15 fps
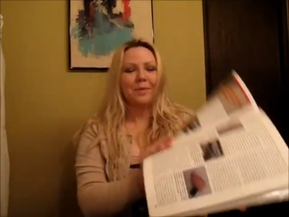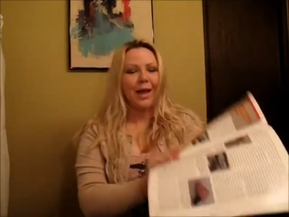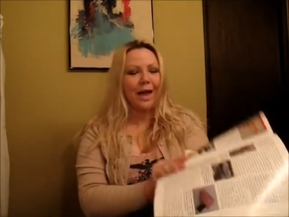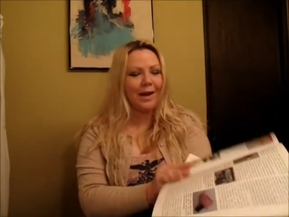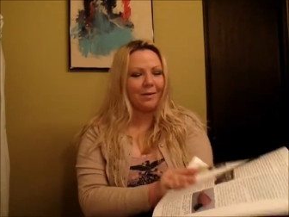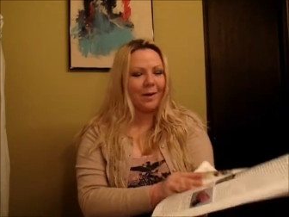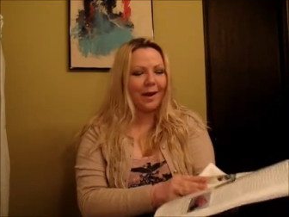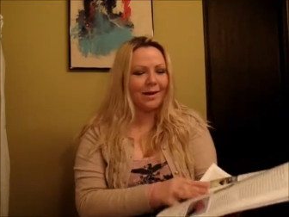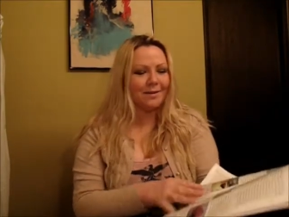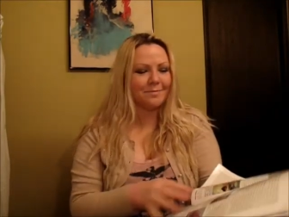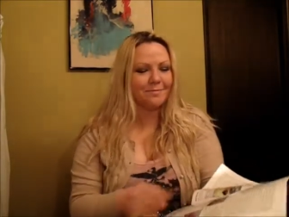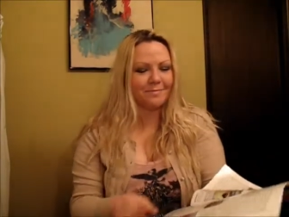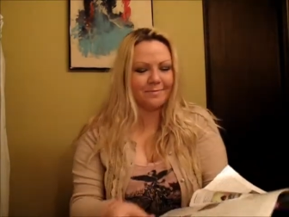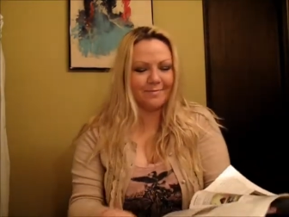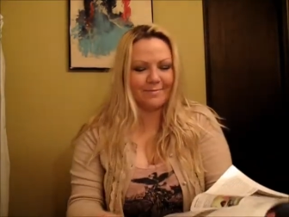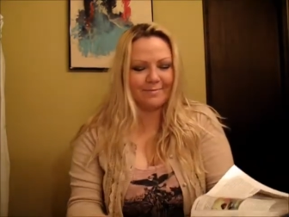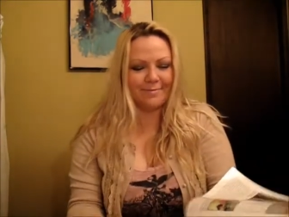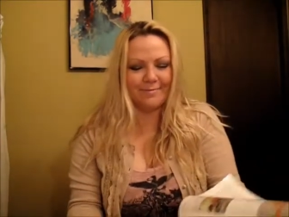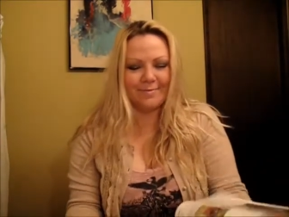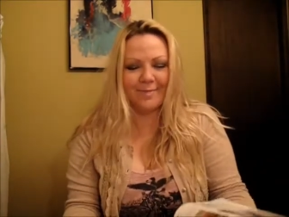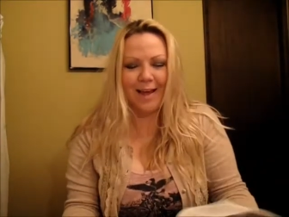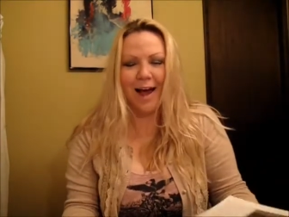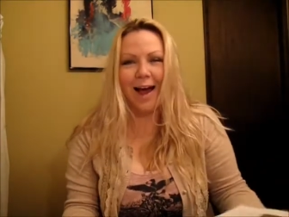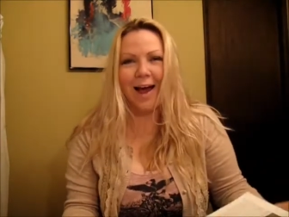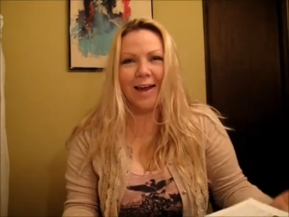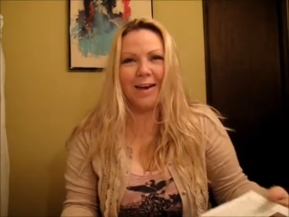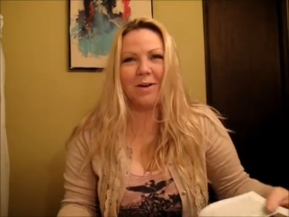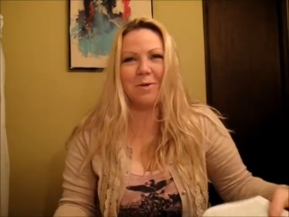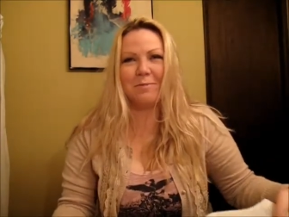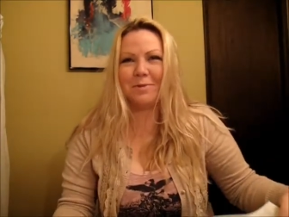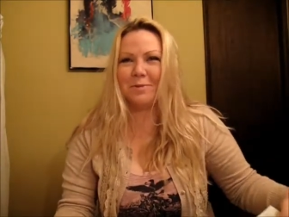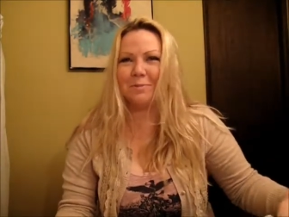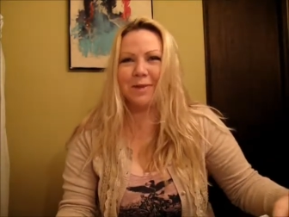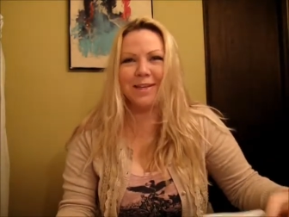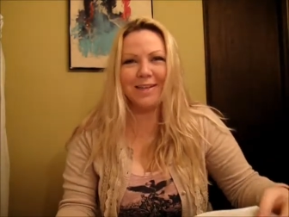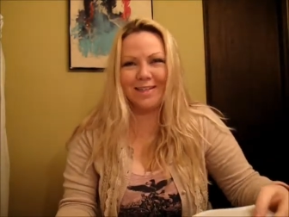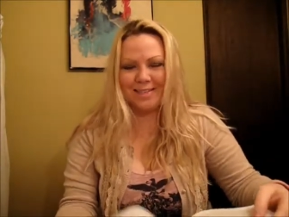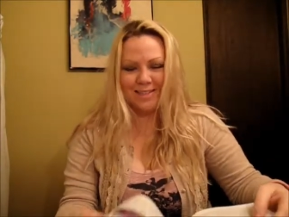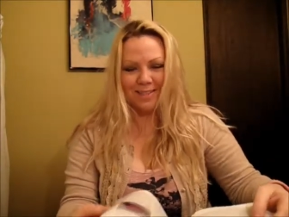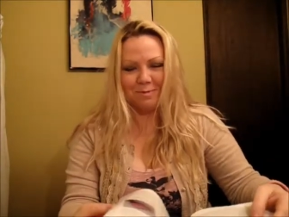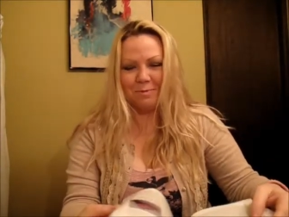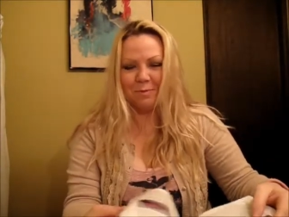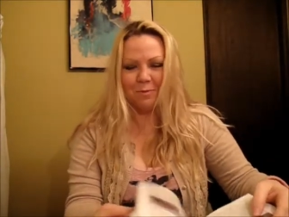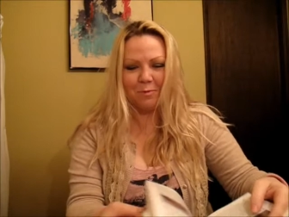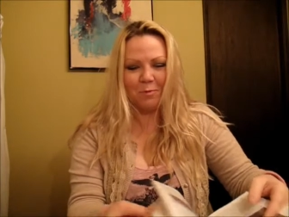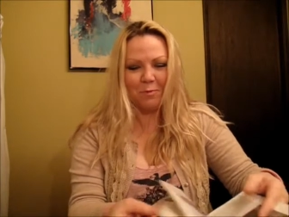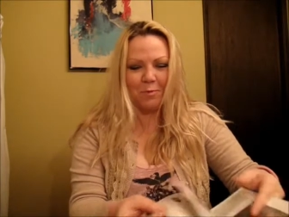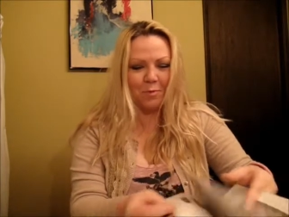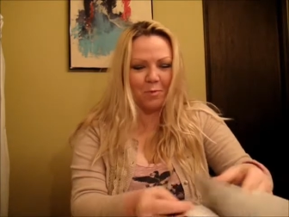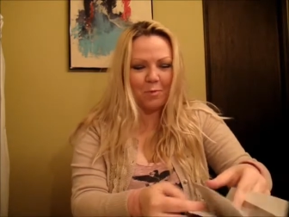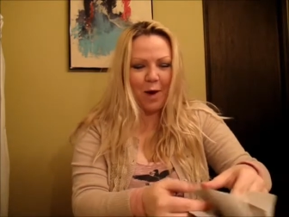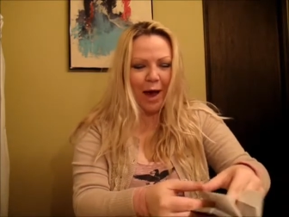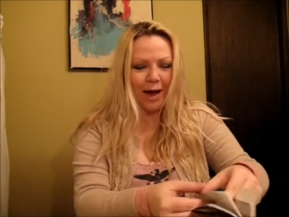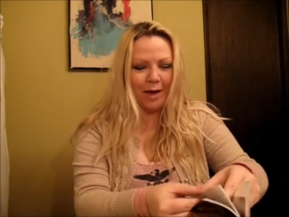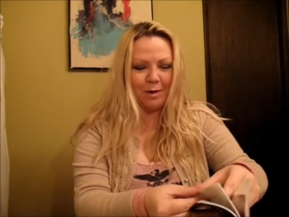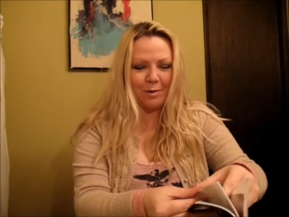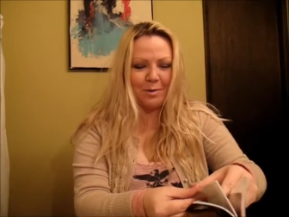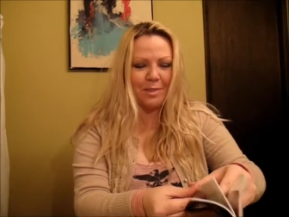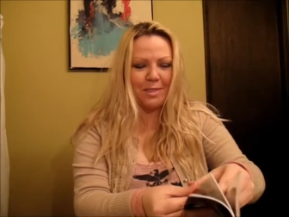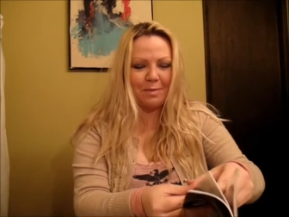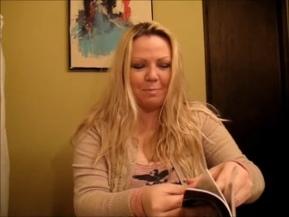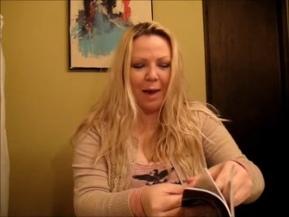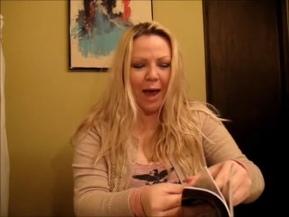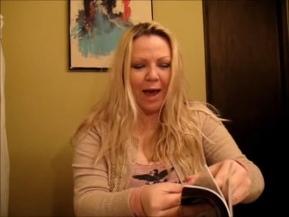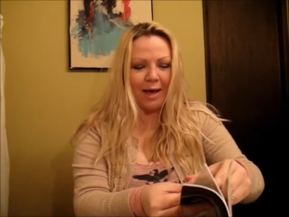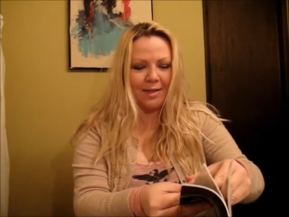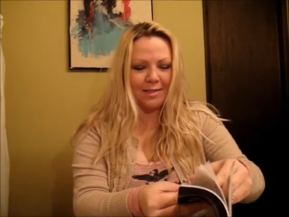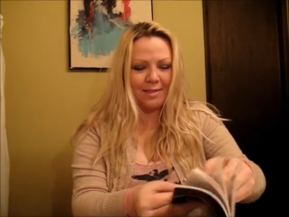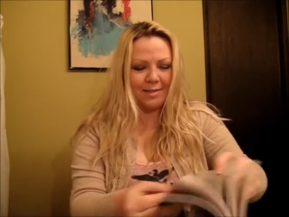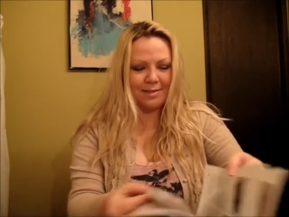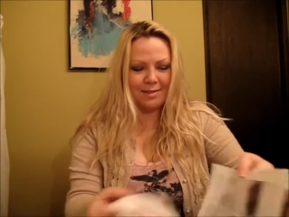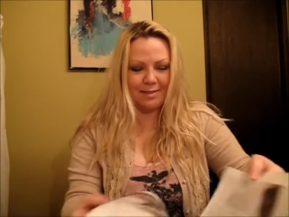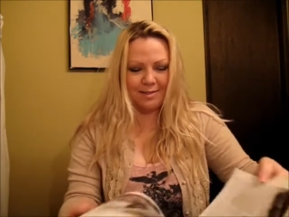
Anyway, I know I'm being this wacko spaz.